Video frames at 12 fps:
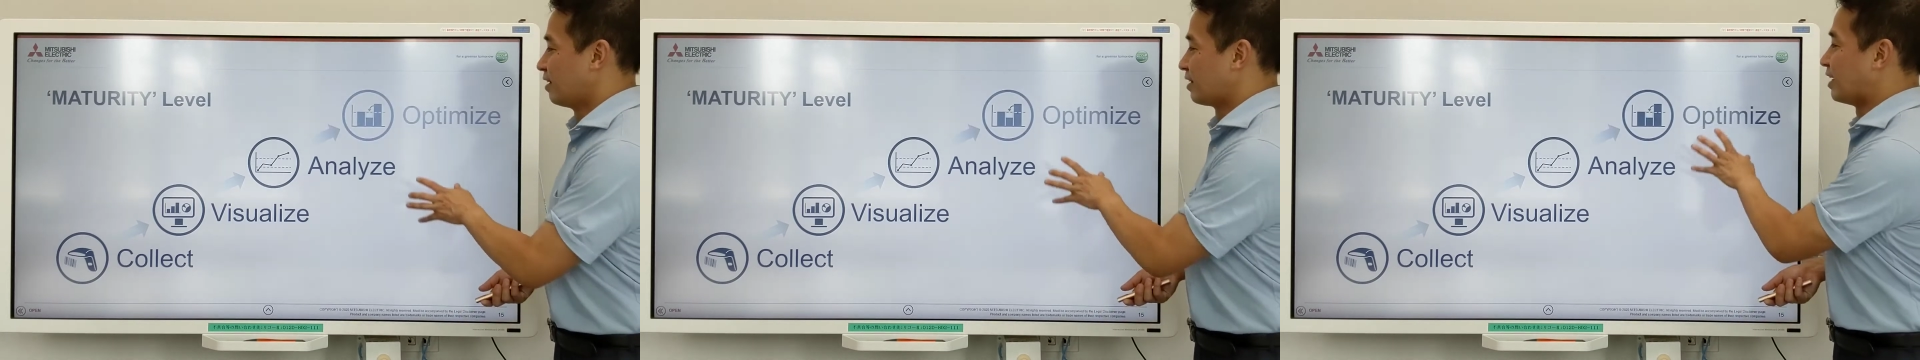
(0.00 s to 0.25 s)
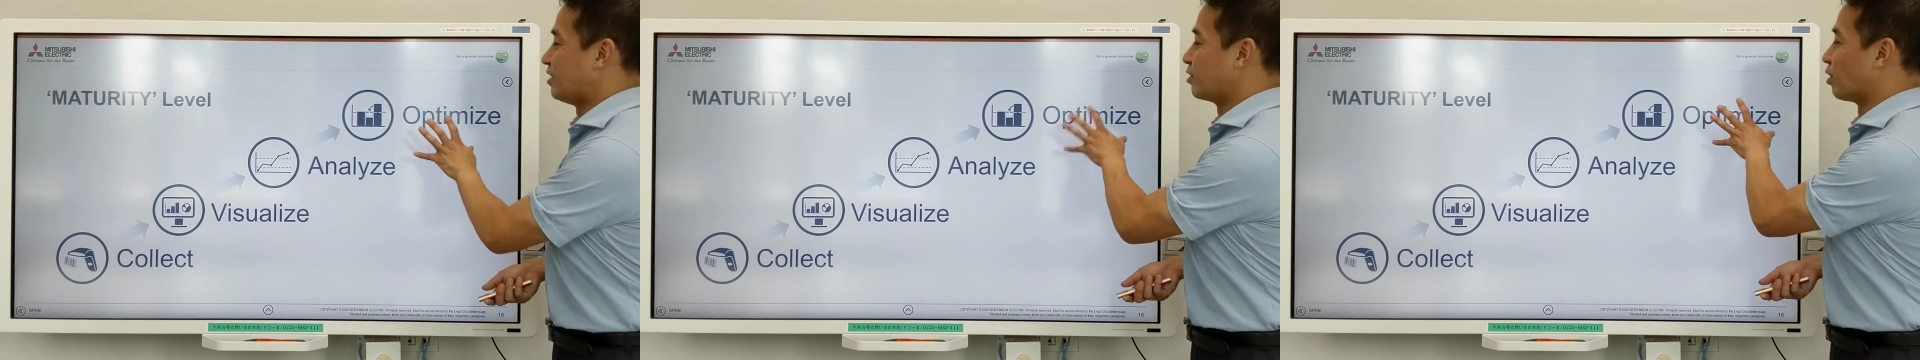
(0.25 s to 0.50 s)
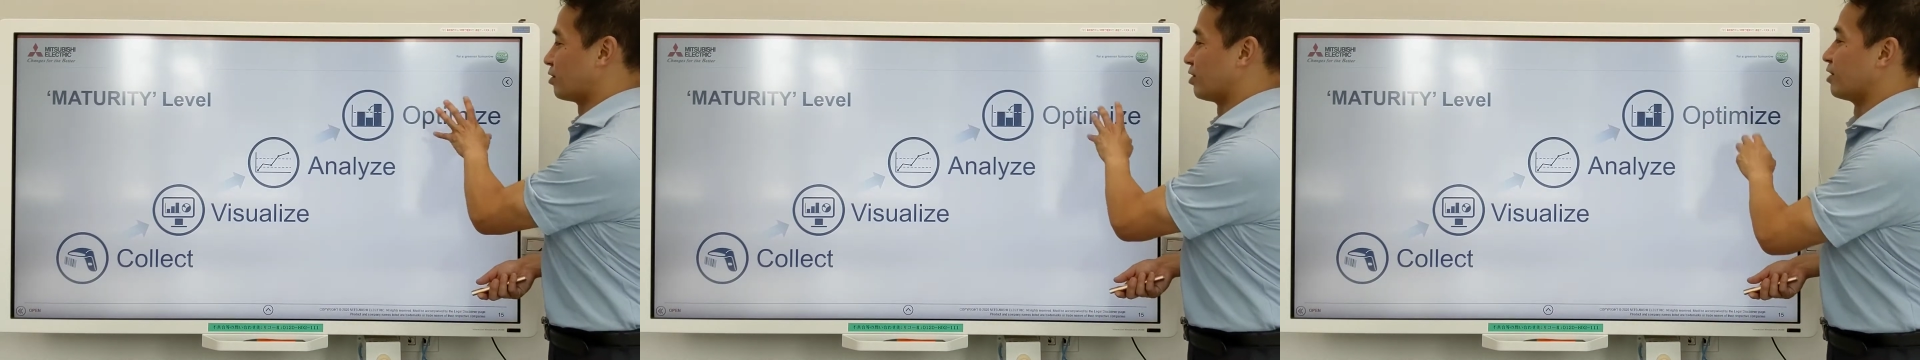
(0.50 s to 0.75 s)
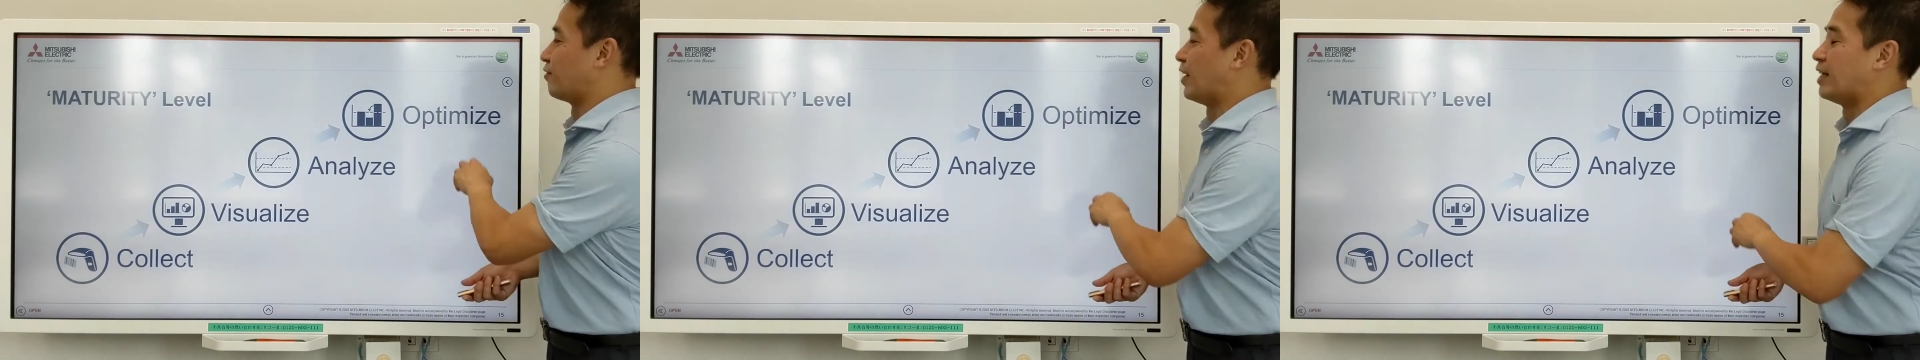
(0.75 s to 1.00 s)
then you go
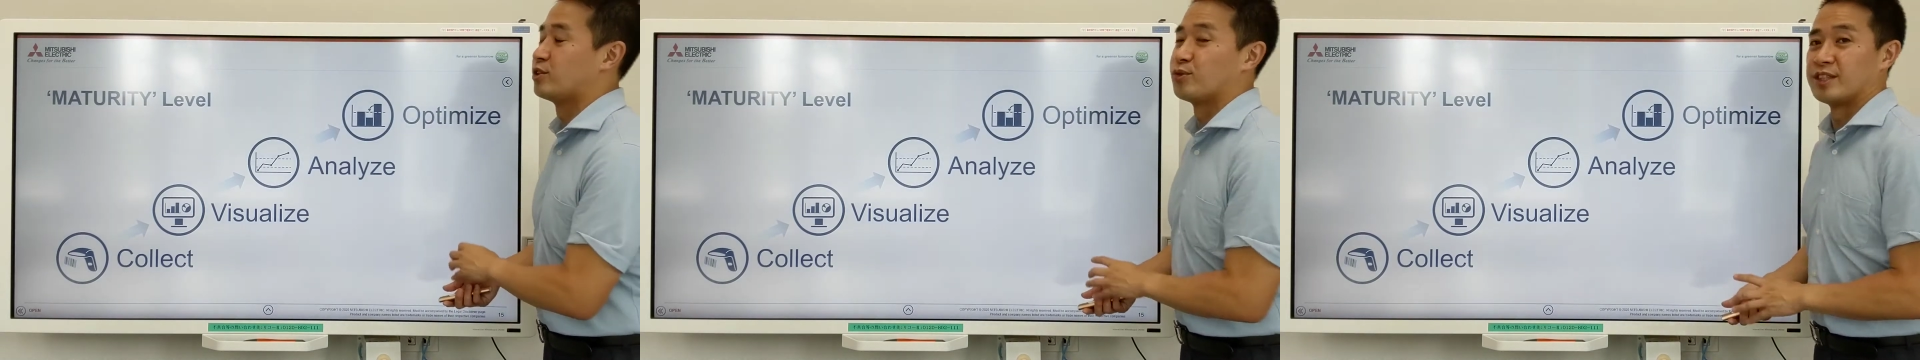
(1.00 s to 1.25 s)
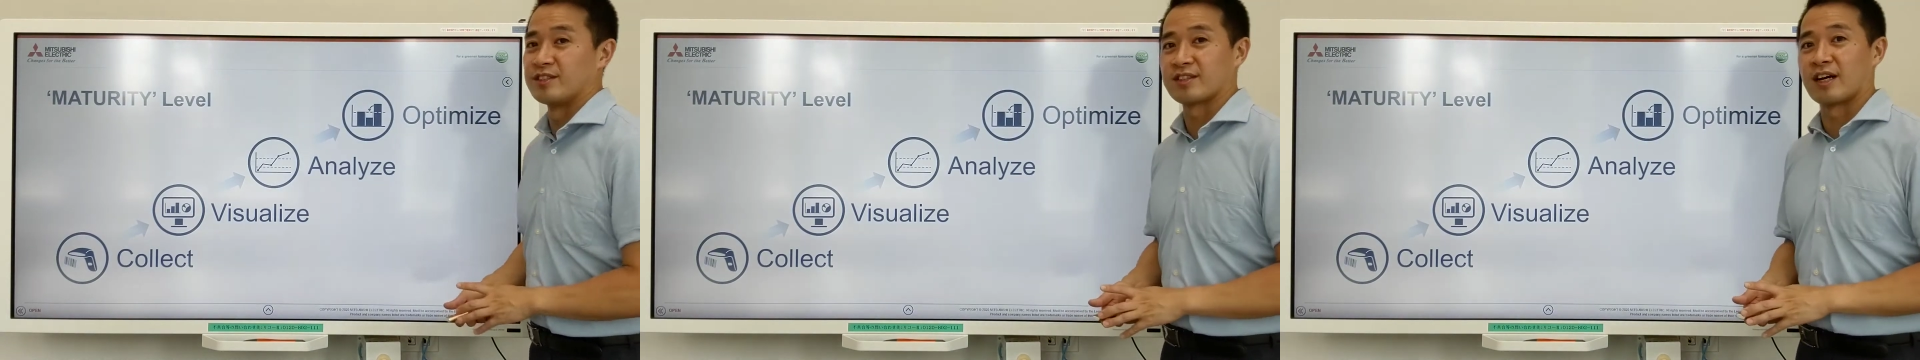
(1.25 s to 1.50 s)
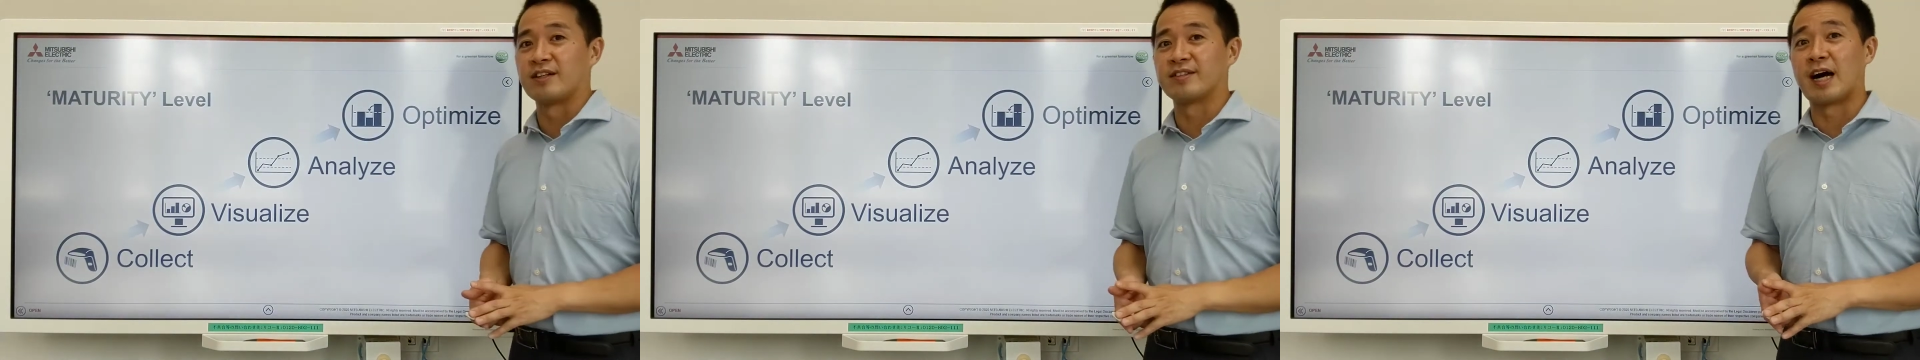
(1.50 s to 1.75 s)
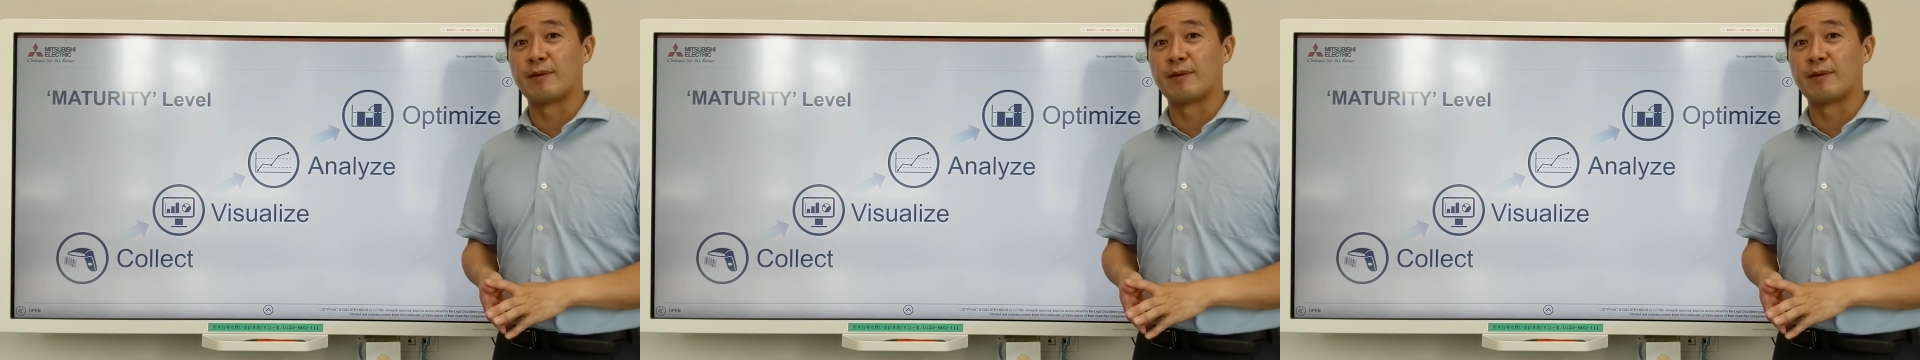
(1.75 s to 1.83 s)
to the phase which is called